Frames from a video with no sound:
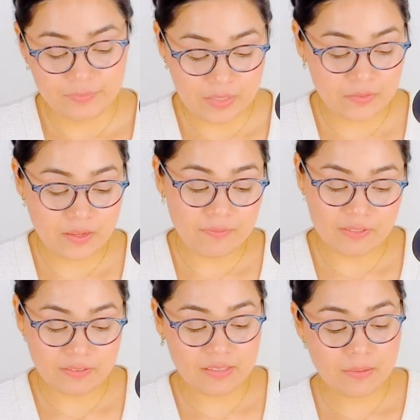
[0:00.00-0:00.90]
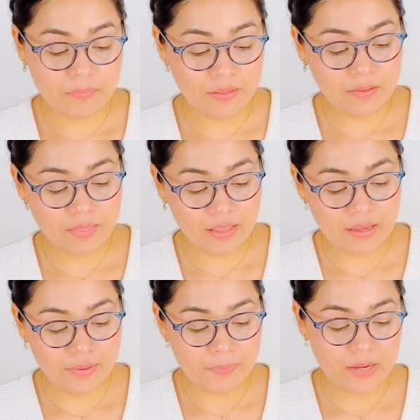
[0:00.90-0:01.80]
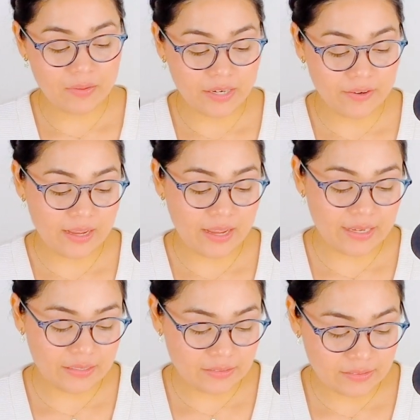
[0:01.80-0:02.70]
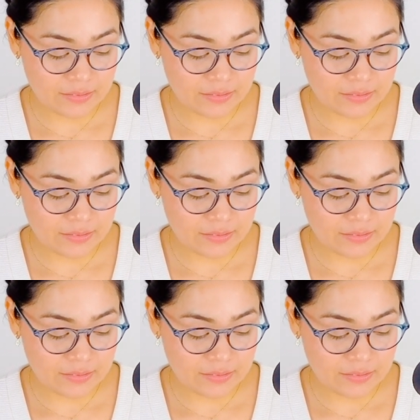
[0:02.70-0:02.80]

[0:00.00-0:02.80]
There's obviously something to think about here, guys.